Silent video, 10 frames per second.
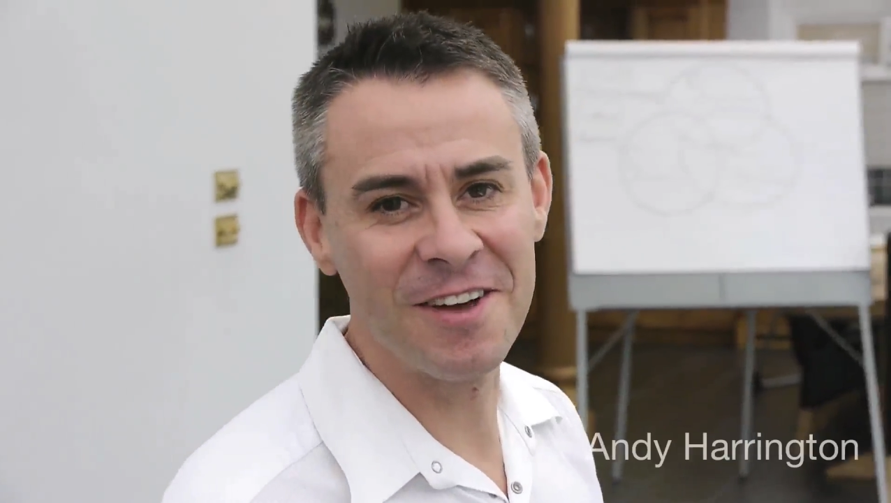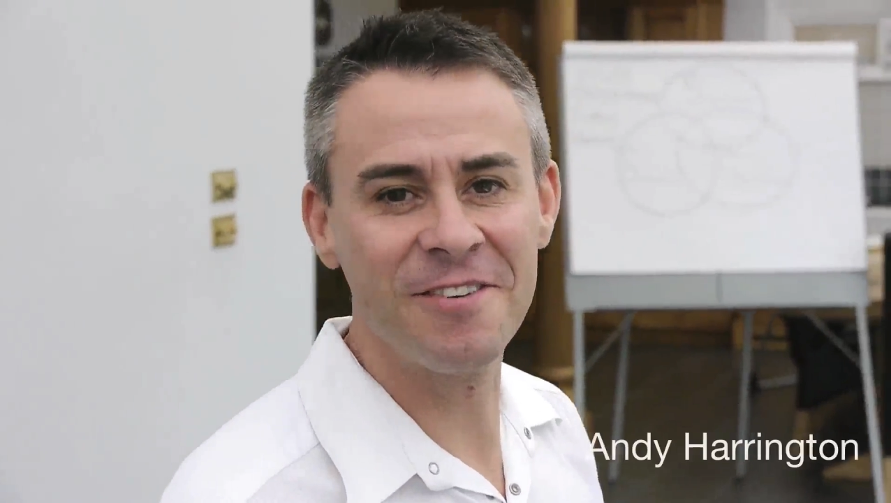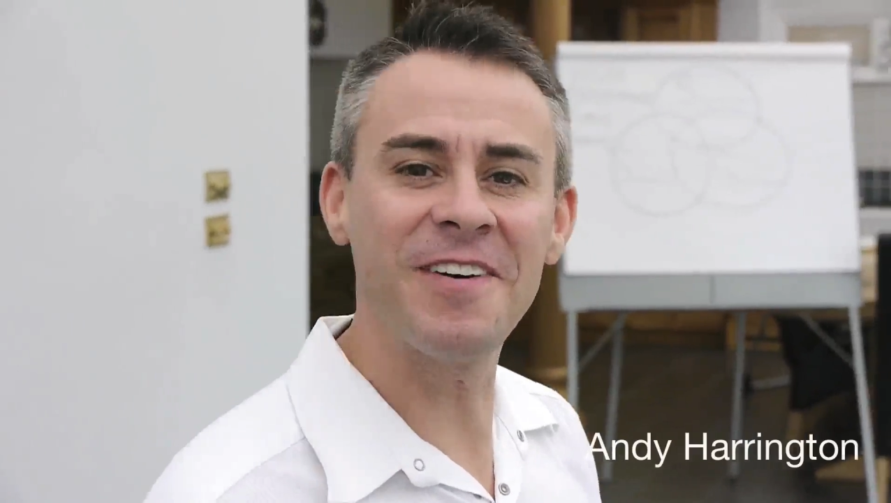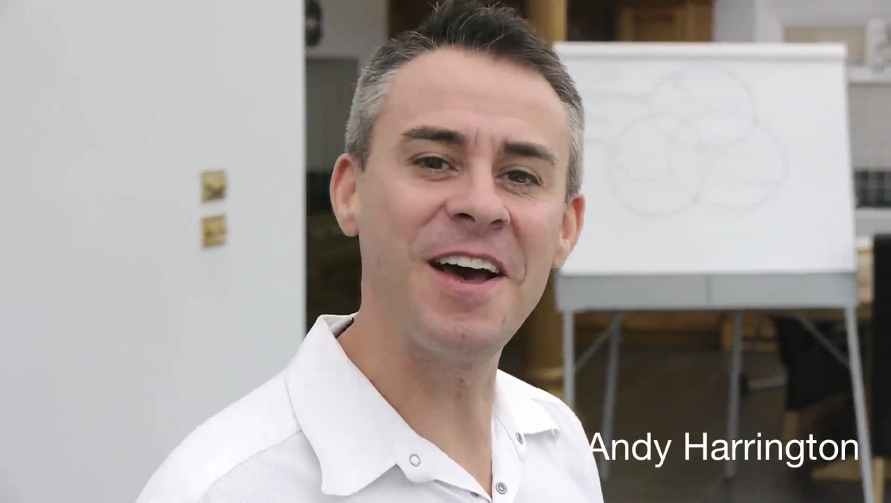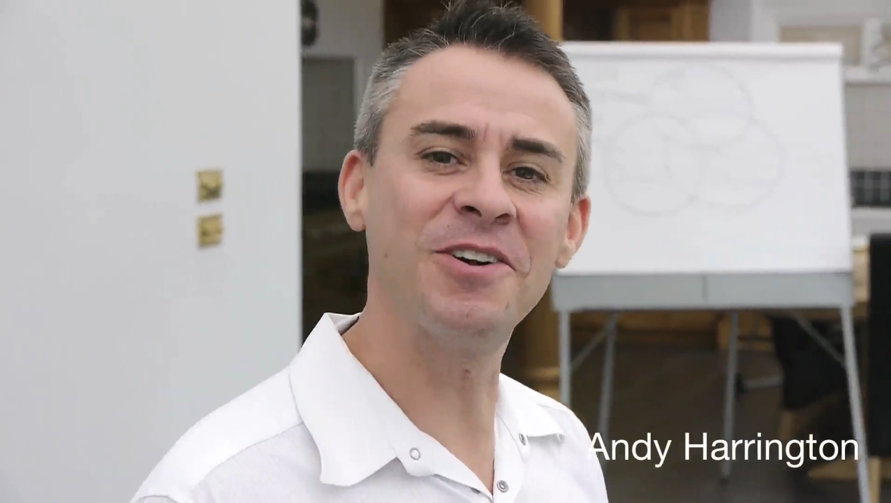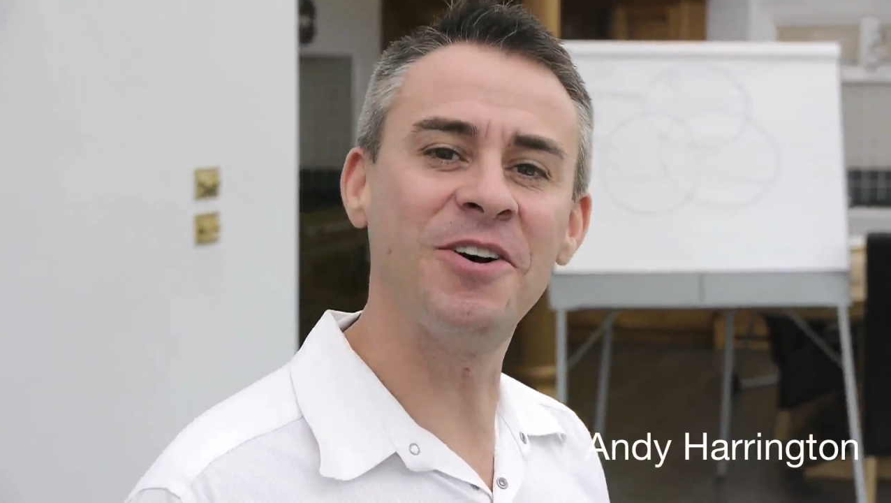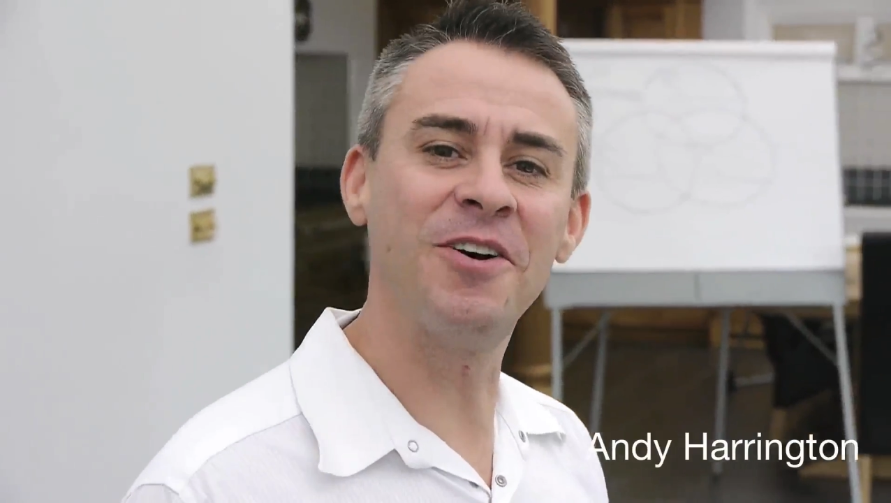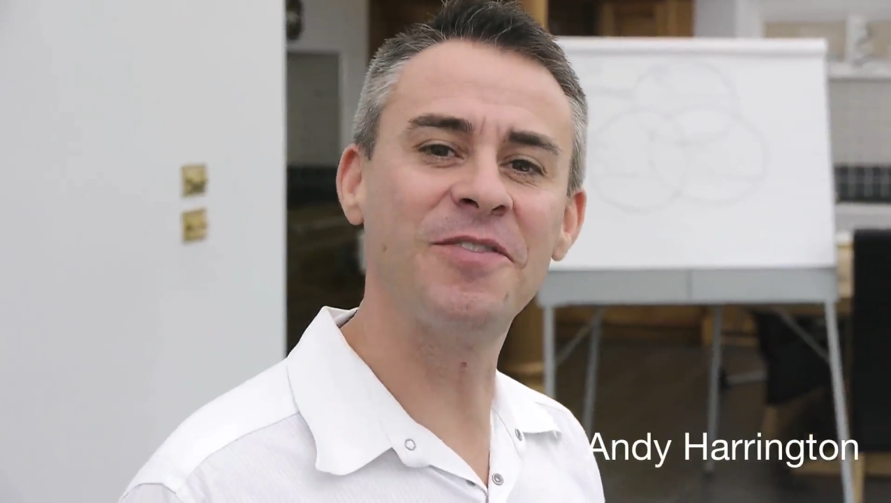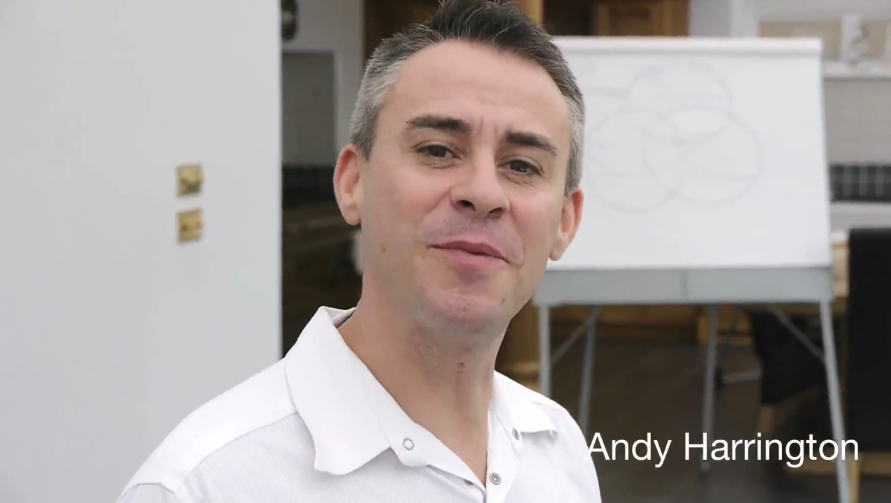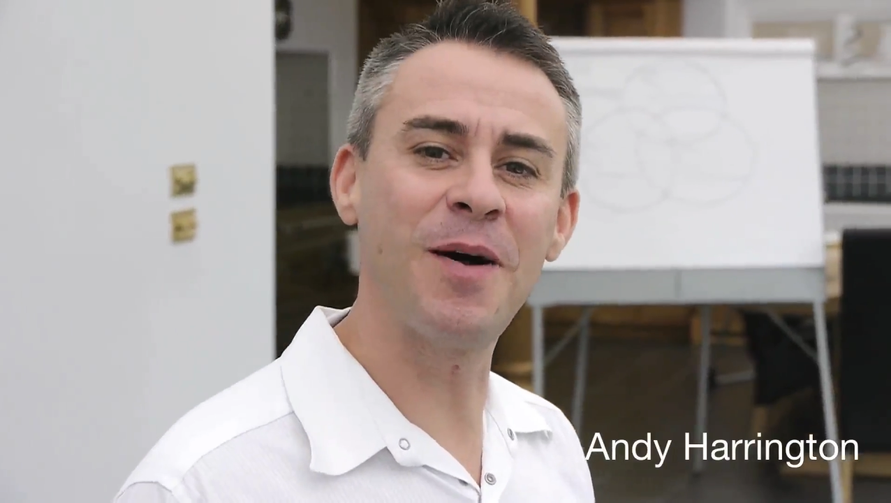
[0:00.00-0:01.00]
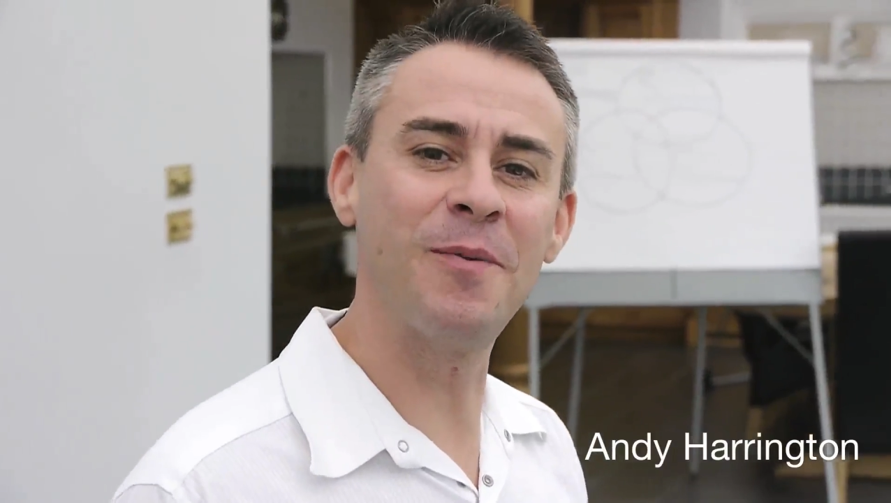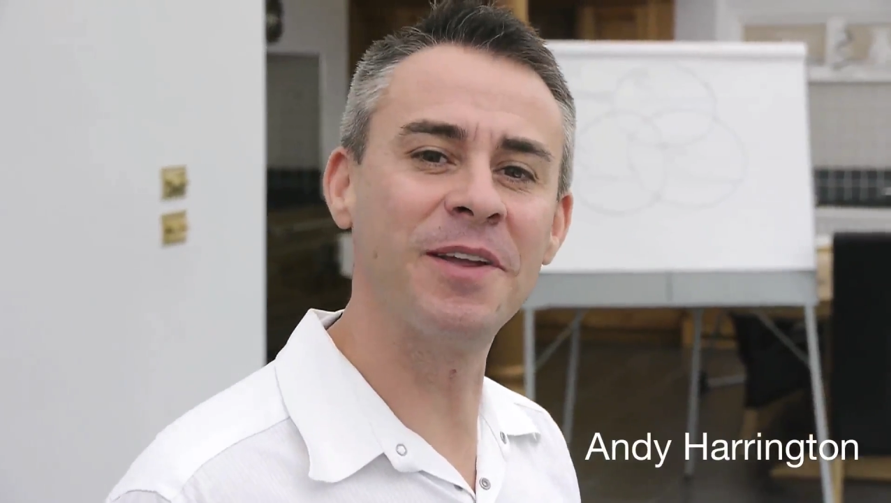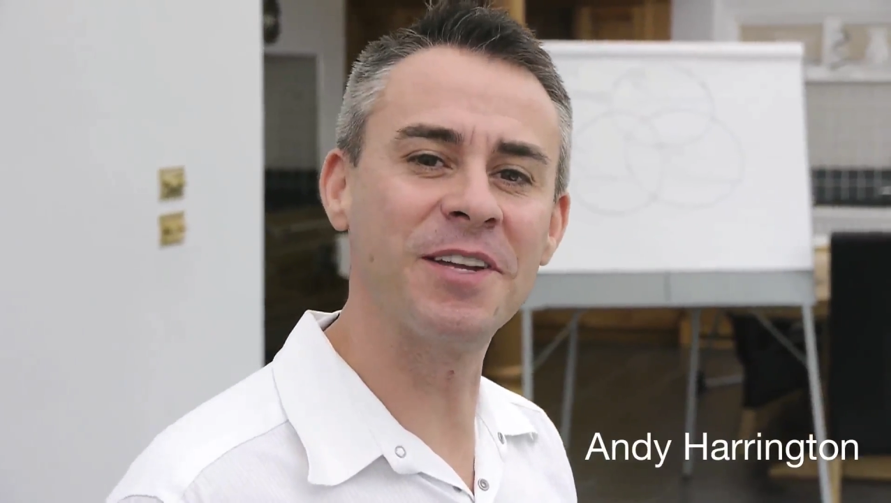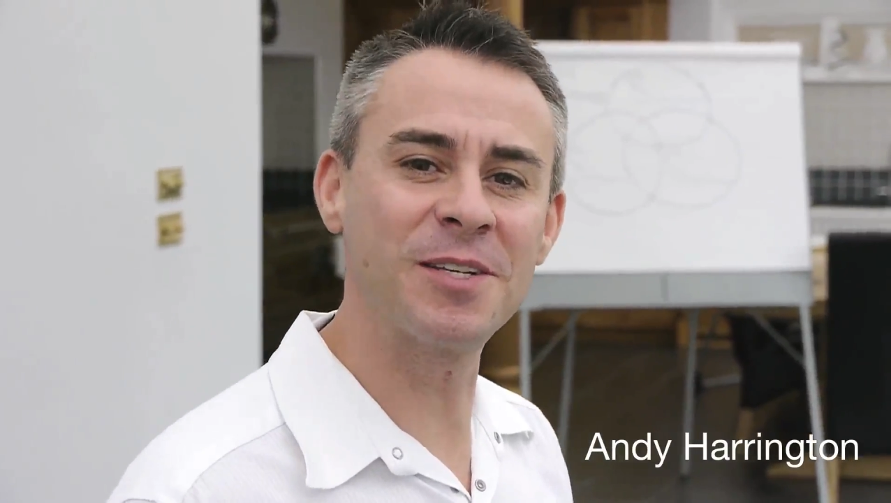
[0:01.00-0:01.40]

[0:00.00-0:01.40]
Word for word: founder of the Public